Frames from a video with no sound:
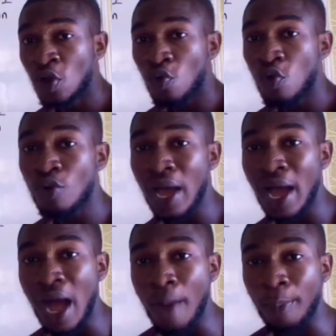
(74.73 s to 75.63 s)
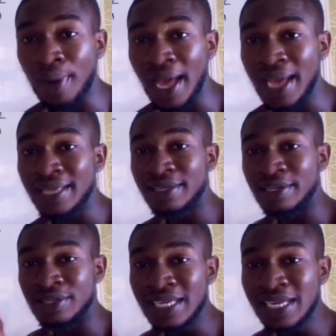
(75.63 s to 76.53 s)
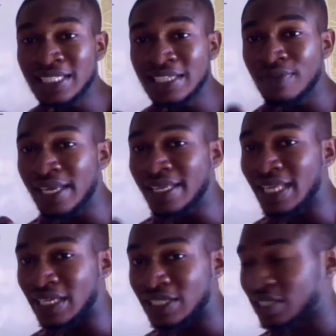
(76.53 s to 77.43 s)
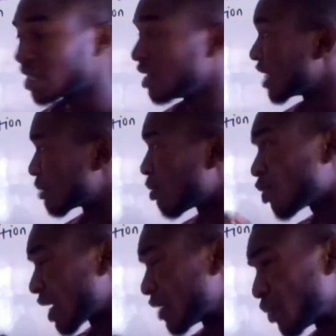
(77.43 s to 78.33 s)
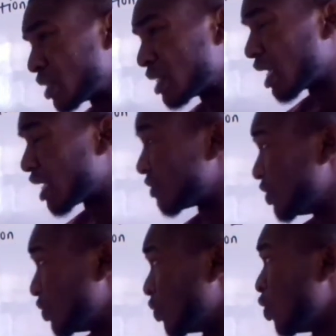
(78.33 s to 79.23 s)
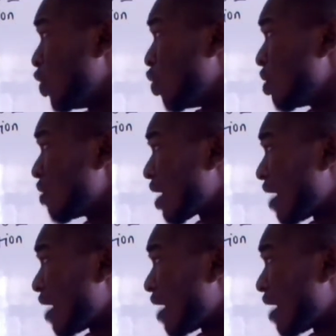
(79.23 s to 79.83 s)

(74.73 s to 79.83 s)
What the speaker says: we will now apply the negative index. Remember what I told you in the last video? Whenever I